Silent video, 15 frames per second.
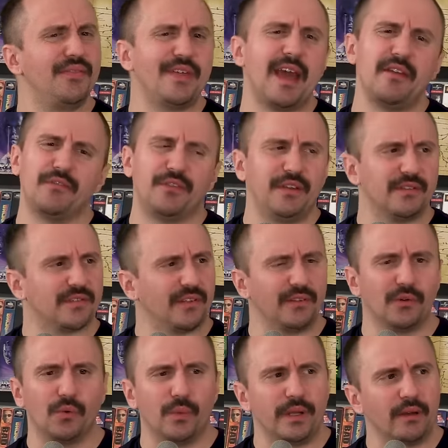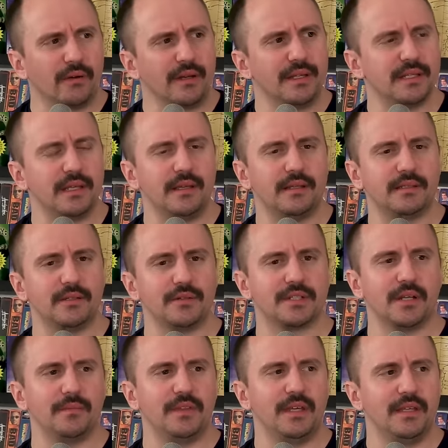That feels a little weird. Is there
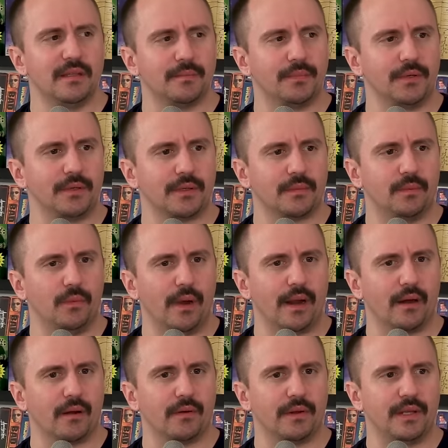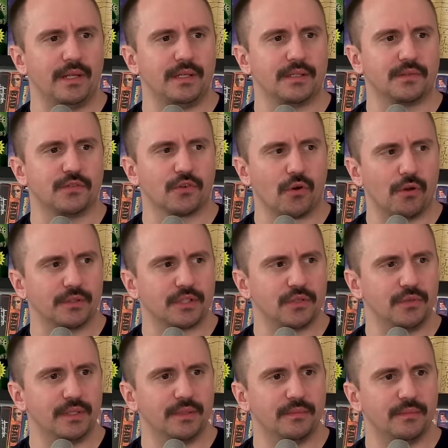something in the book where he's drawn
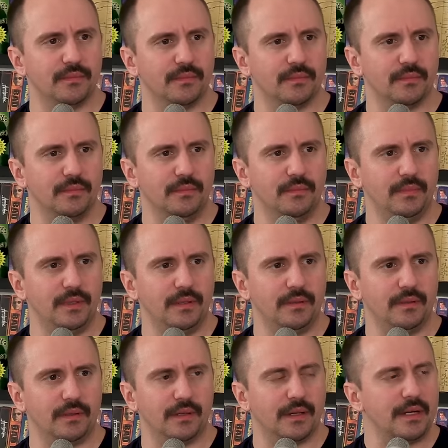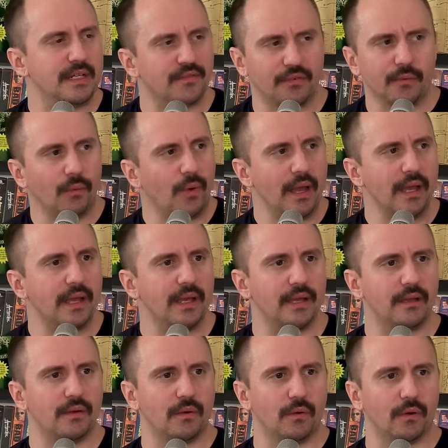to it in a different
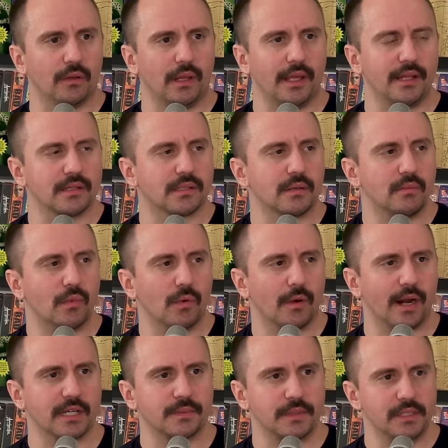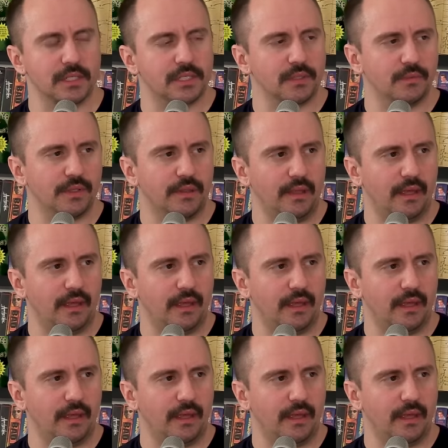way, or like is there more exposition with